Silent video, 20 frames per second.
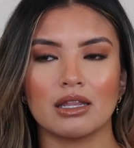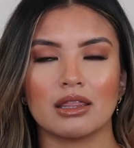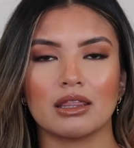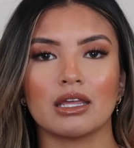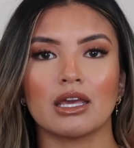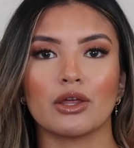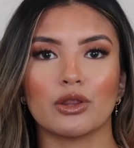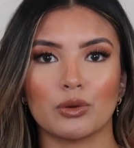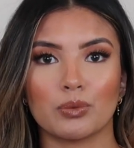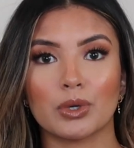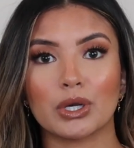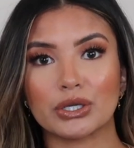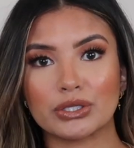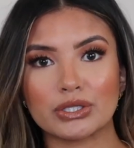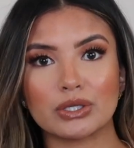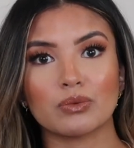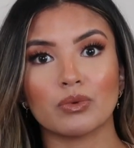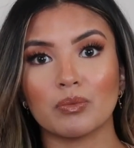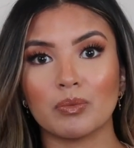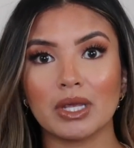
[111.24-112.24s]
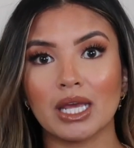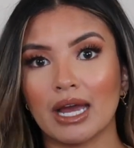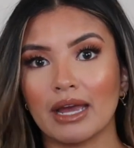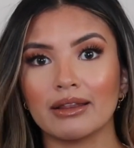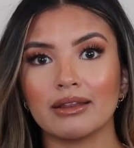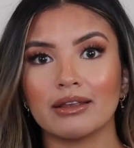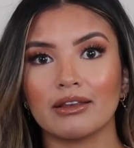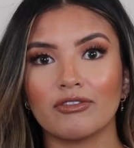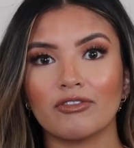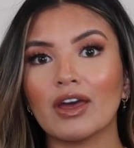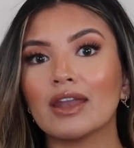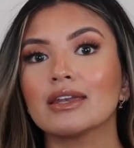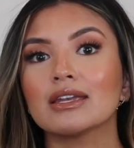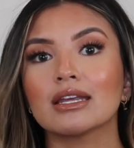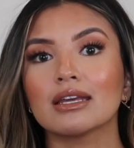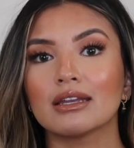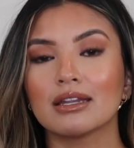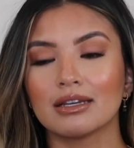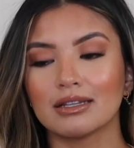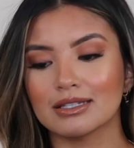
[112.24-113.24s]
the other person would be highly
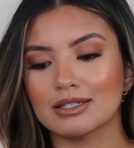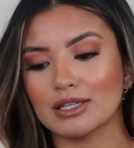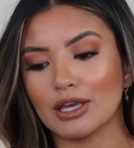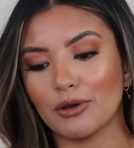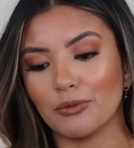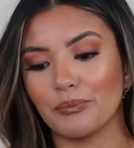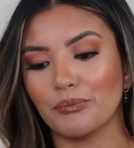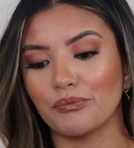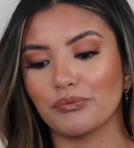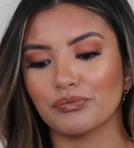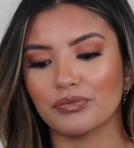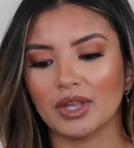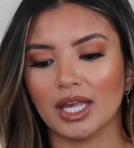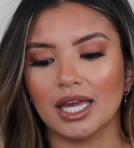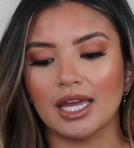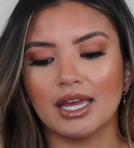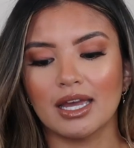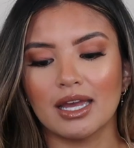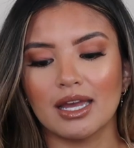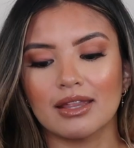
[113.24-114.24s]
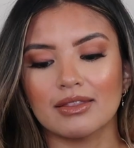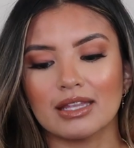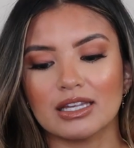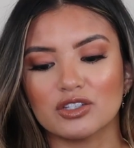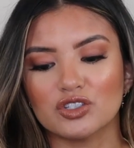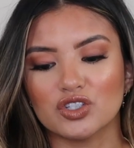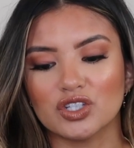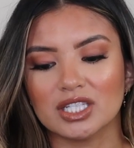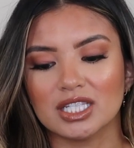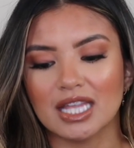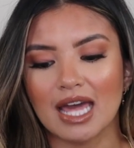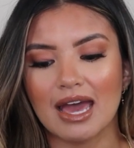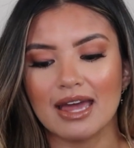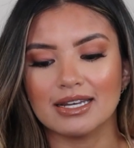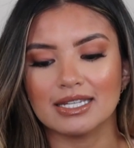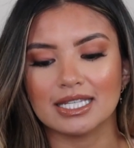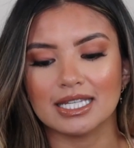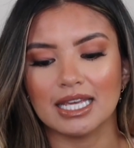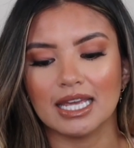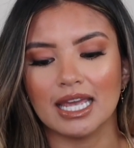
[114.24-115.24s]
offended. So that's just
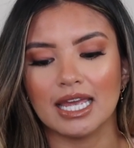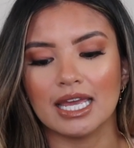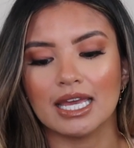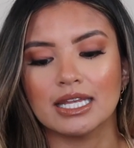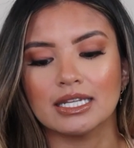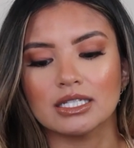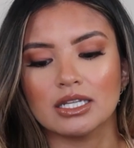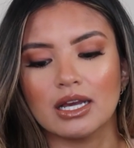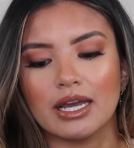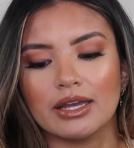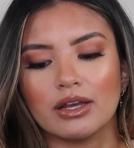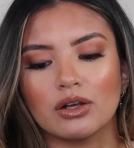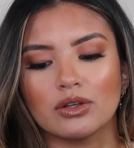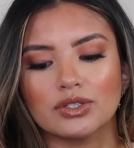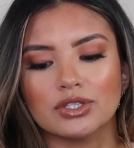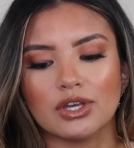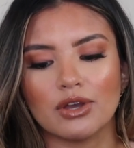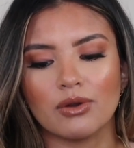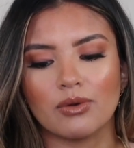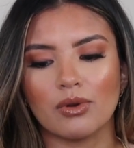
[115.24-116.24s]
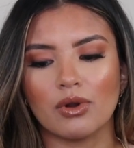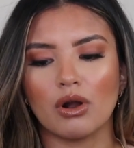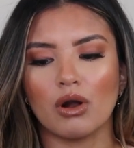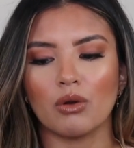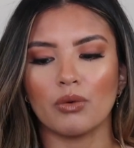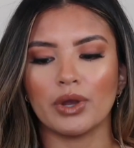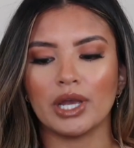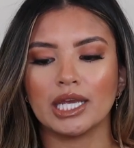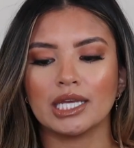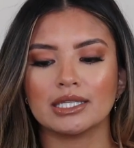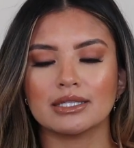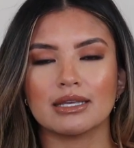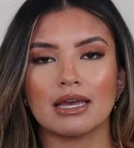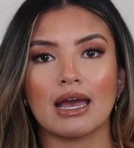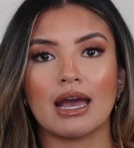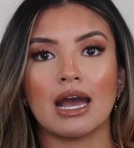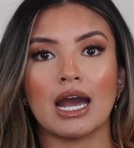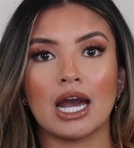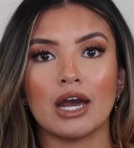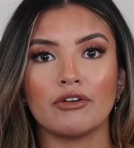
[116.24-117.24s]
that. And I also always
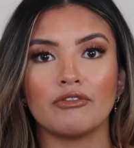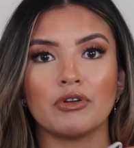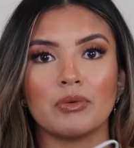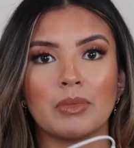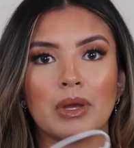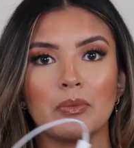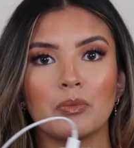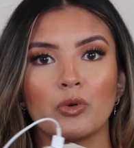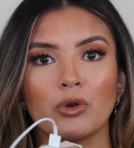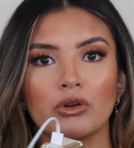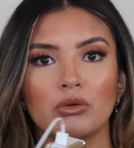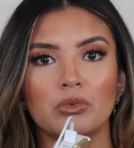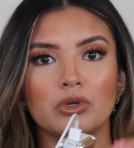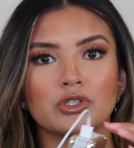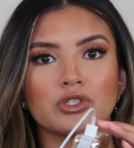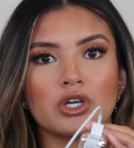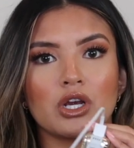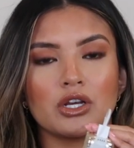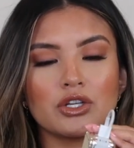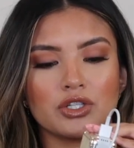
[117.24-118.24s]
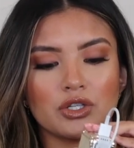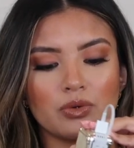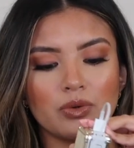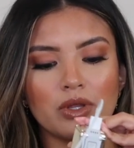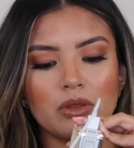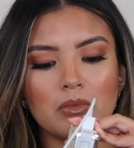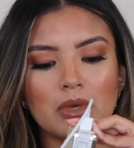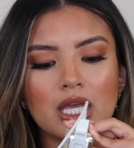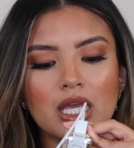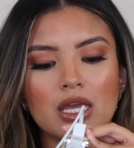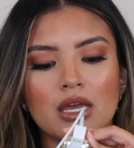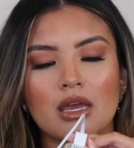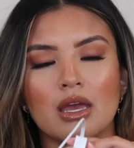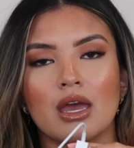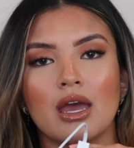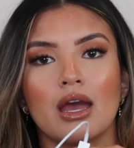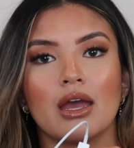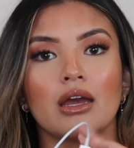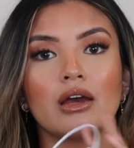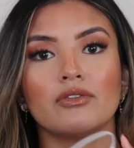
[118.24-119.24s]
have my portable charger with me.
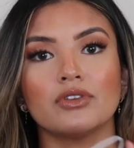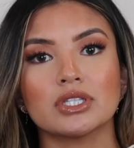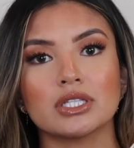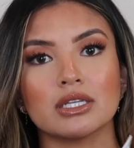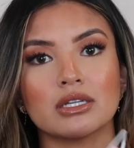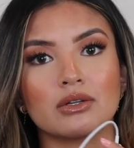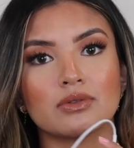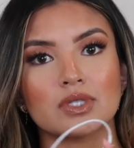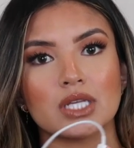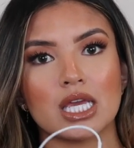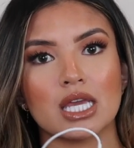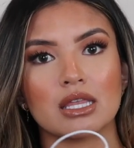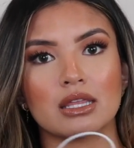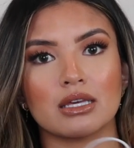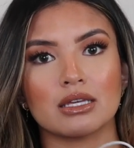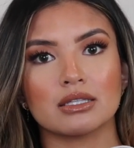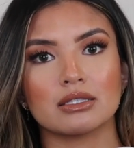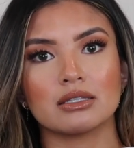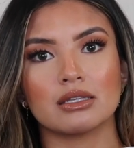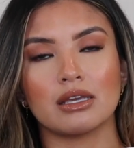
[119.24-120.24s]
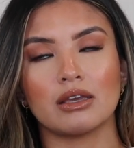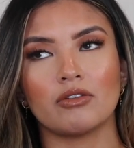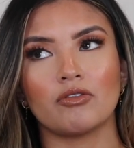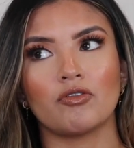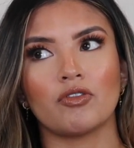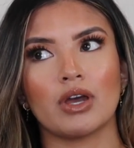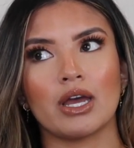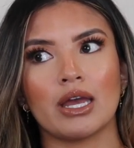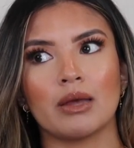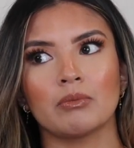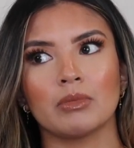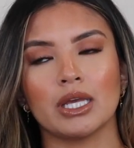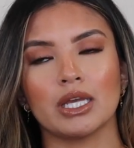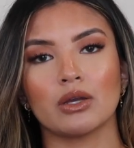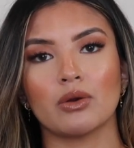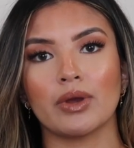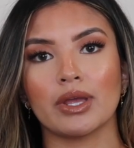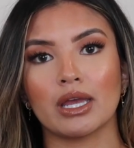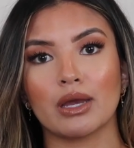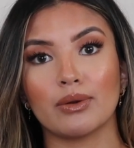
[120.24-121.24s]
I obviously don't take this if I'm
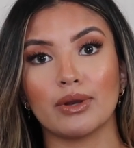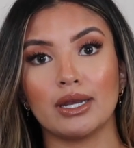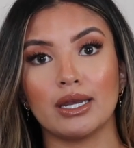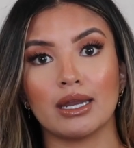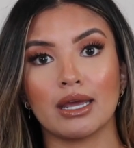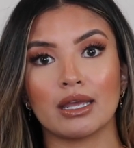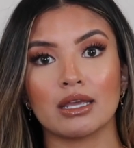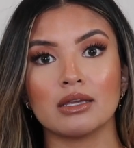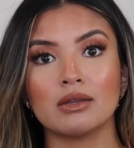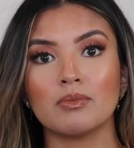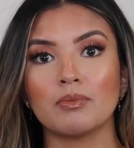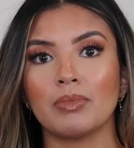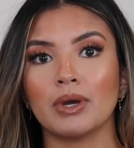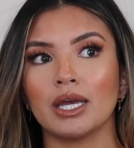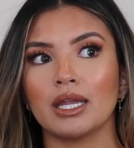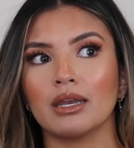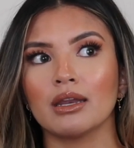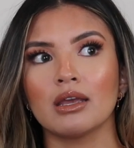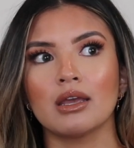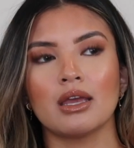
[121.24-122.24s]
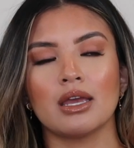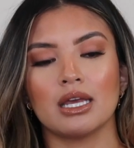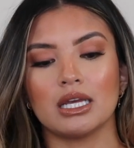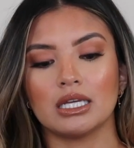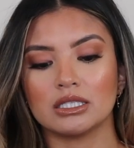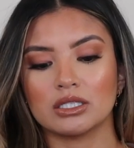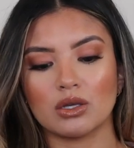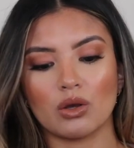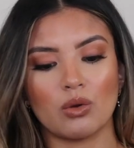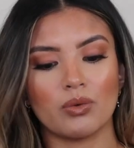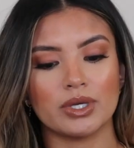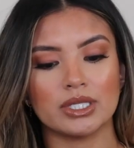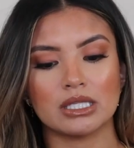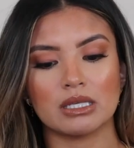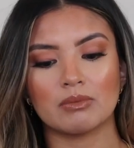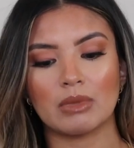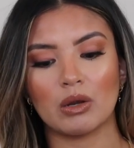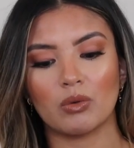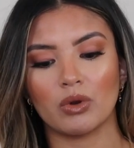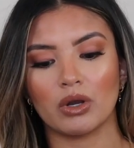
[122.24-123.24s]
like going out at night, but it's always in my